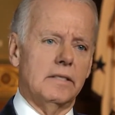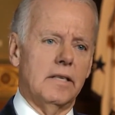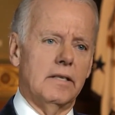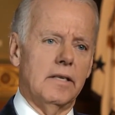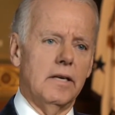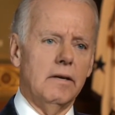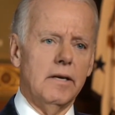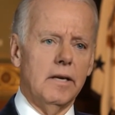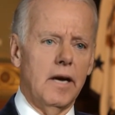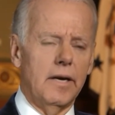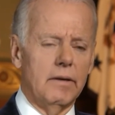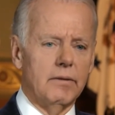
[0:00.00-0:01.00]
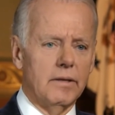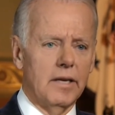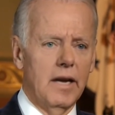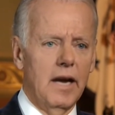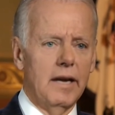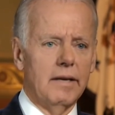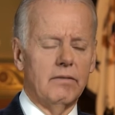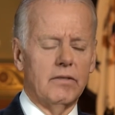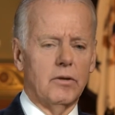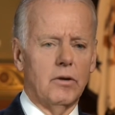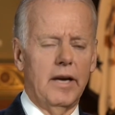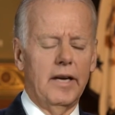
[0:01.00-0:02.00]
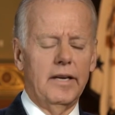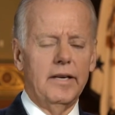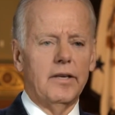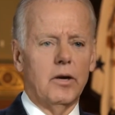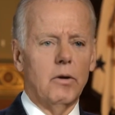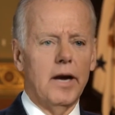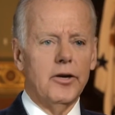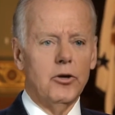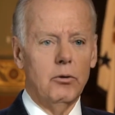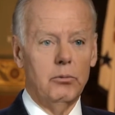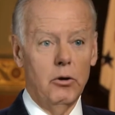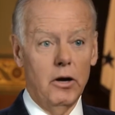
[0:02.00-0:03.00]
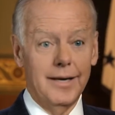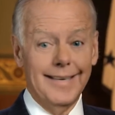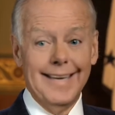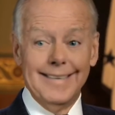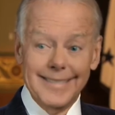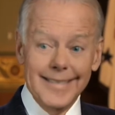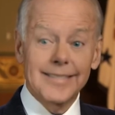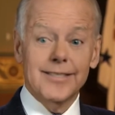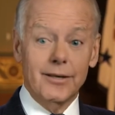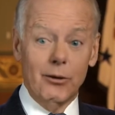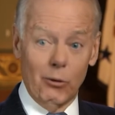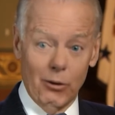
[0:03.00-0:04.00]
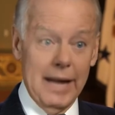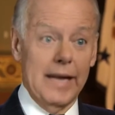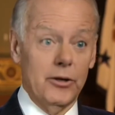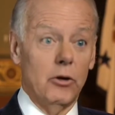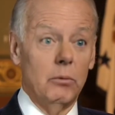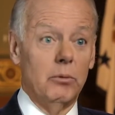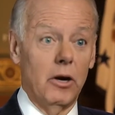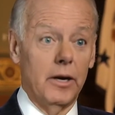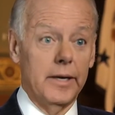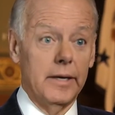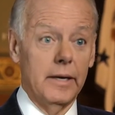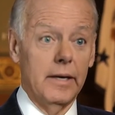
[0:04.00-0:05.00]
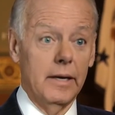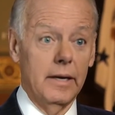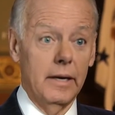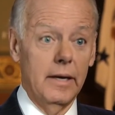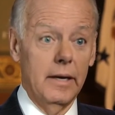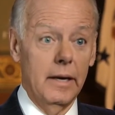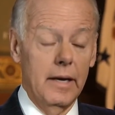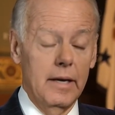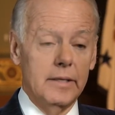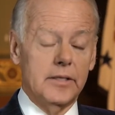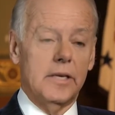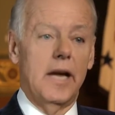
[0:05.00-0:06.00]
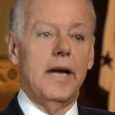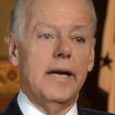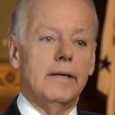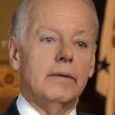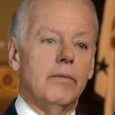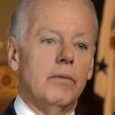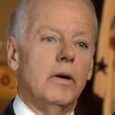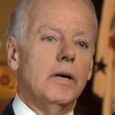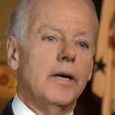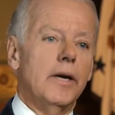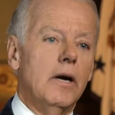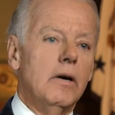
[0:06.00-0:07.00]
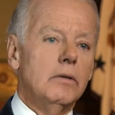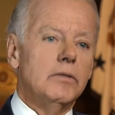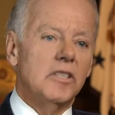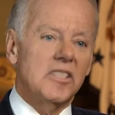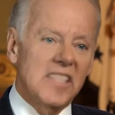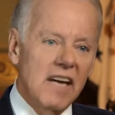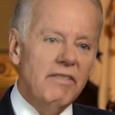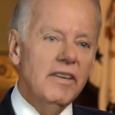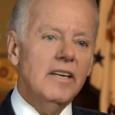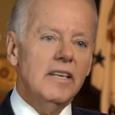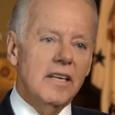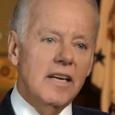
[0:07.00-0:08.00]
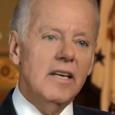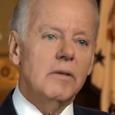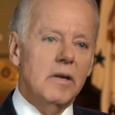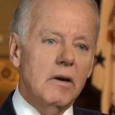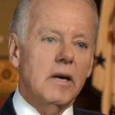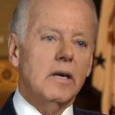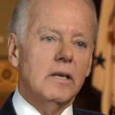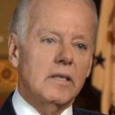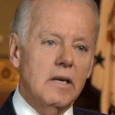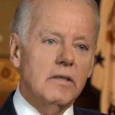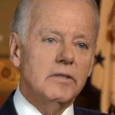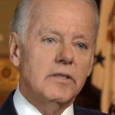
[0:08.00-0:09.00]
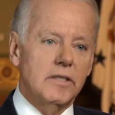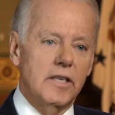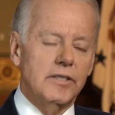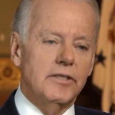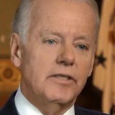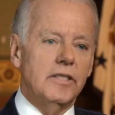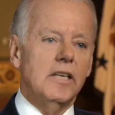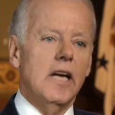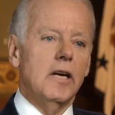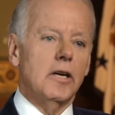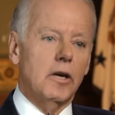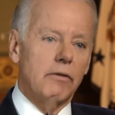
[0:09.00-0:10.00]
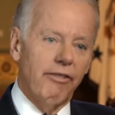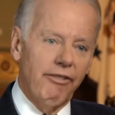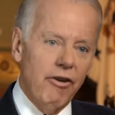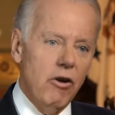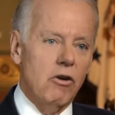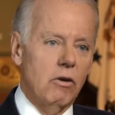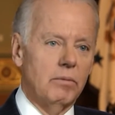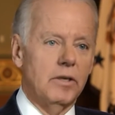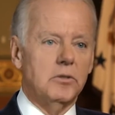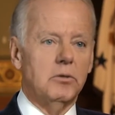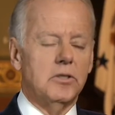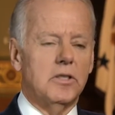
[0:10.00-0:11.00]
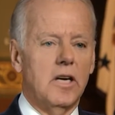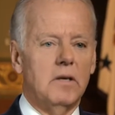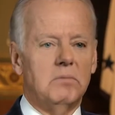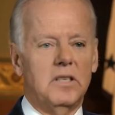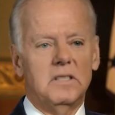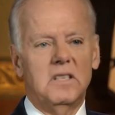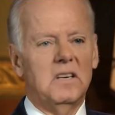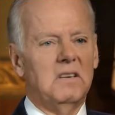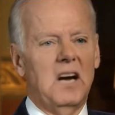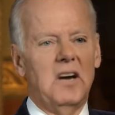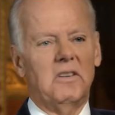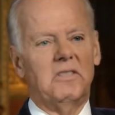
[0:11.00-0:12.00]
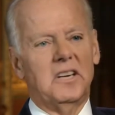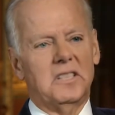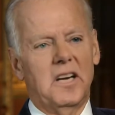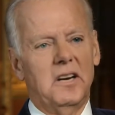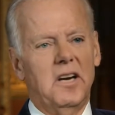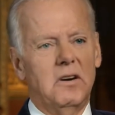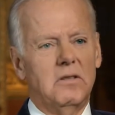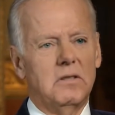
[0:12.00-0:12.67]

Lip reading: That here you got the guy of the head of the grand old party, and it is a grand old party, saying, well, you know, 17 American intelligence agencies confirmed this was done, but I don't think they know.